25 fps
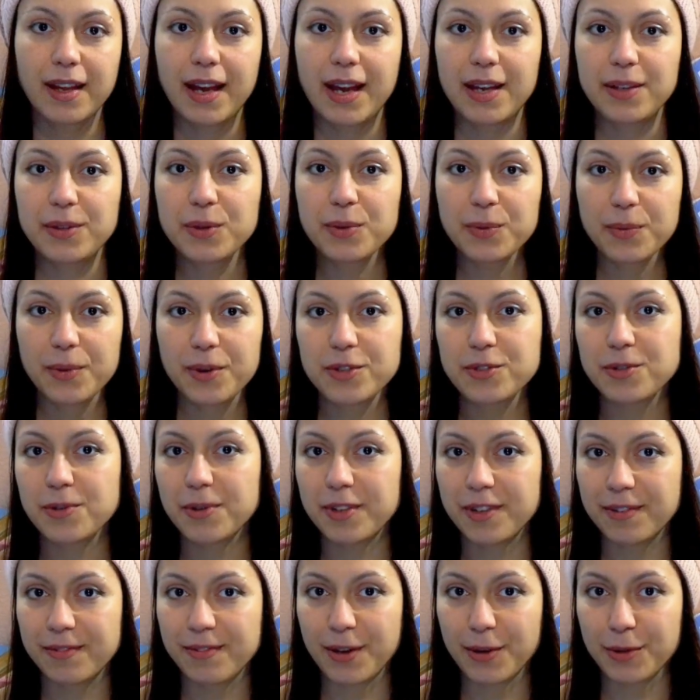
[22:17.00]
I don't want to
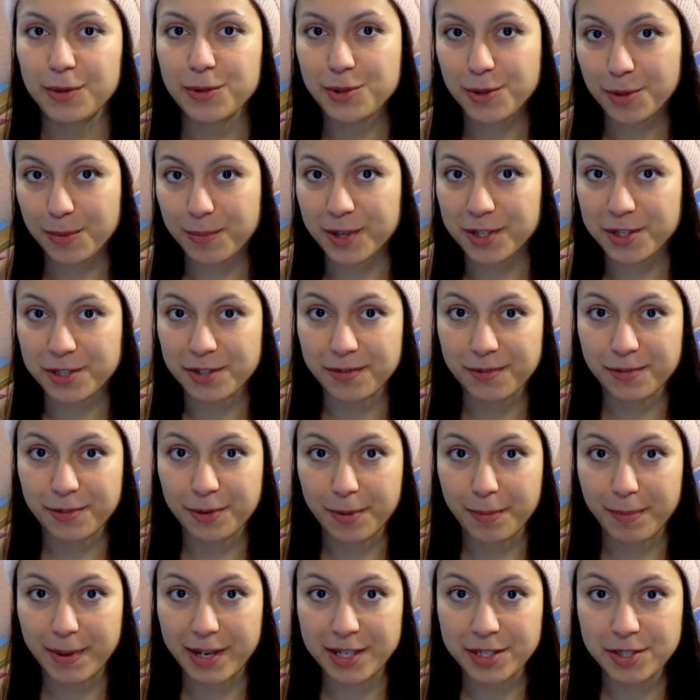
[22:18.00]
give out too much
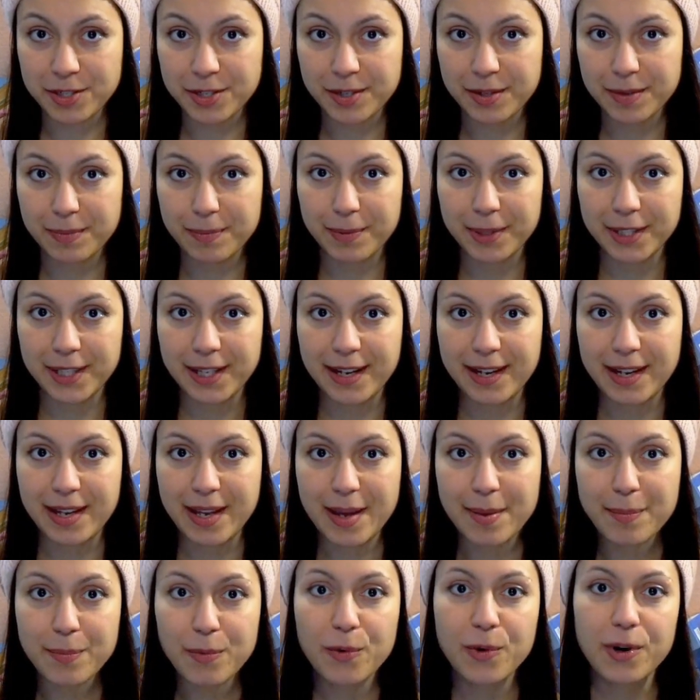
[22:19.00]
information, but I
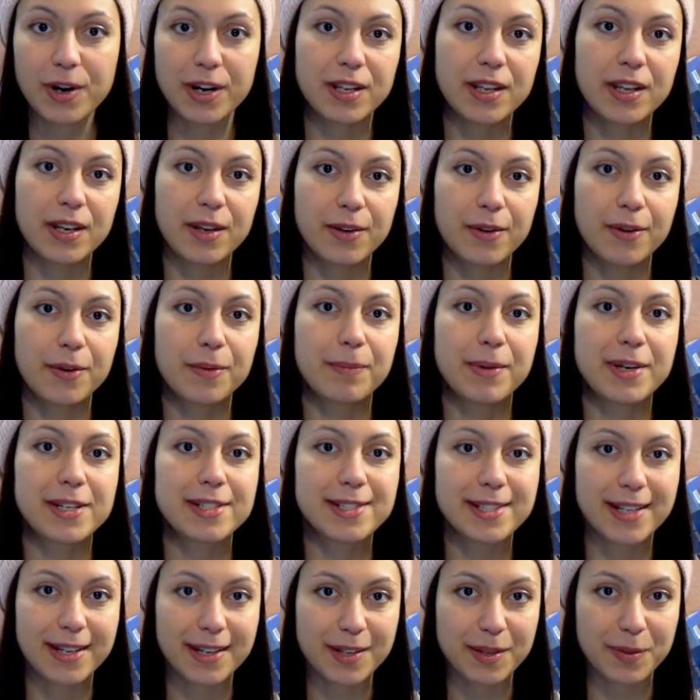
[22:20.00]
am working on my
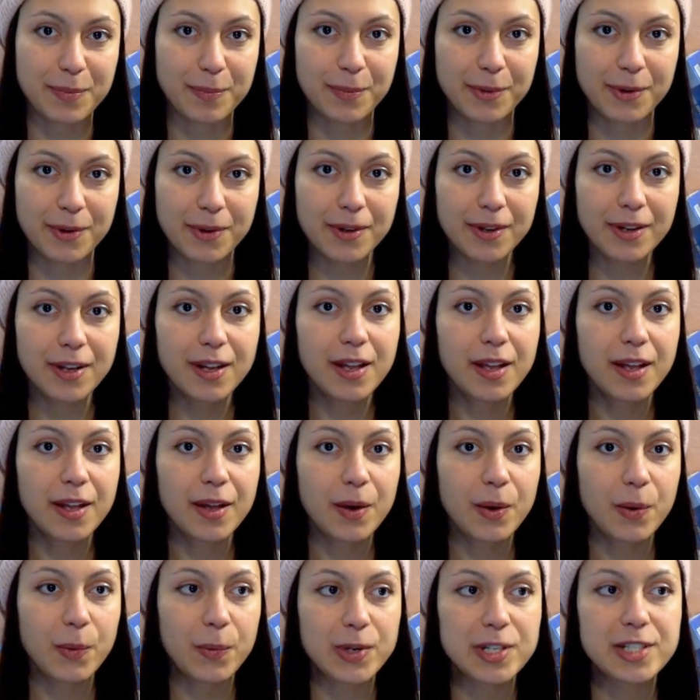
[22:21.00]
second book,
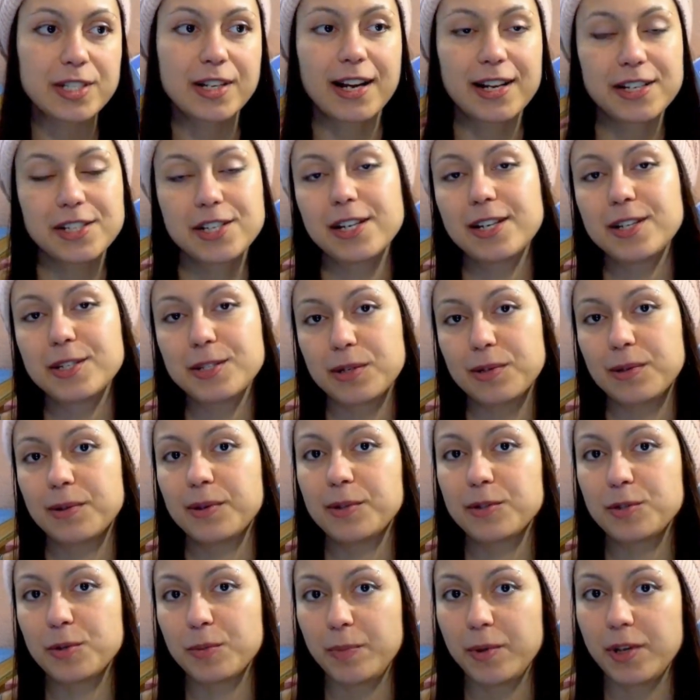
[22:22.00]
which actually is
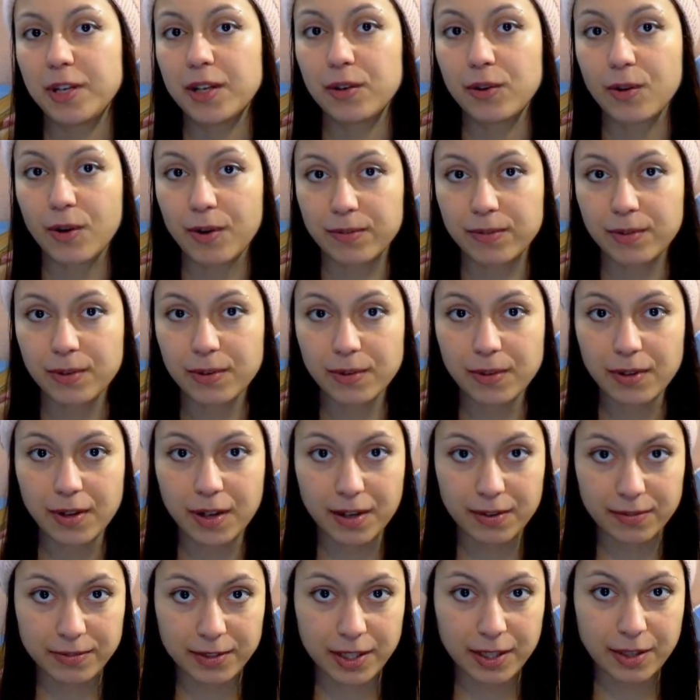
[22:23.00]
going to be a novel
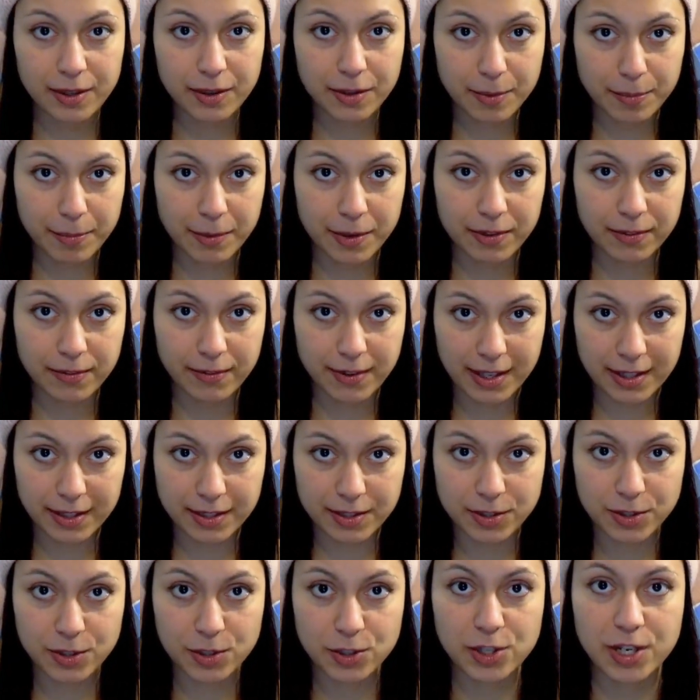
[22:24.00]
of the urban
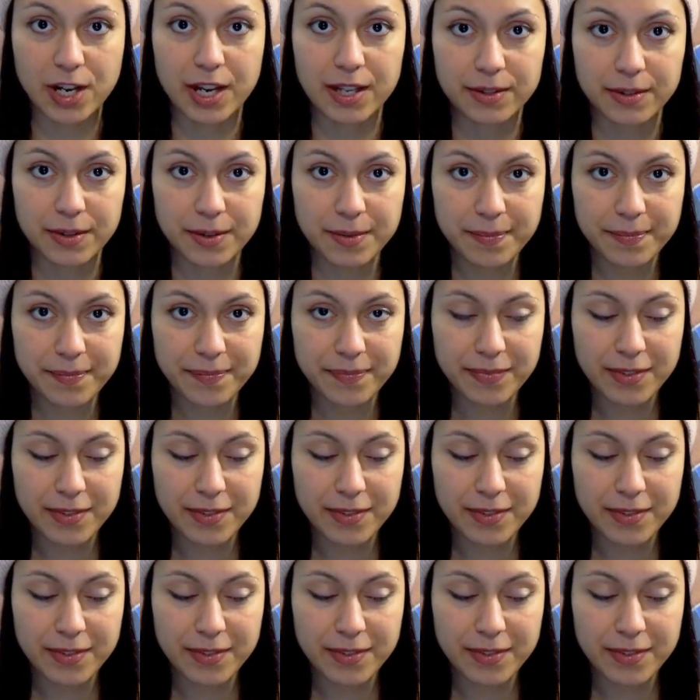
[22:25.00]
fantasy genre.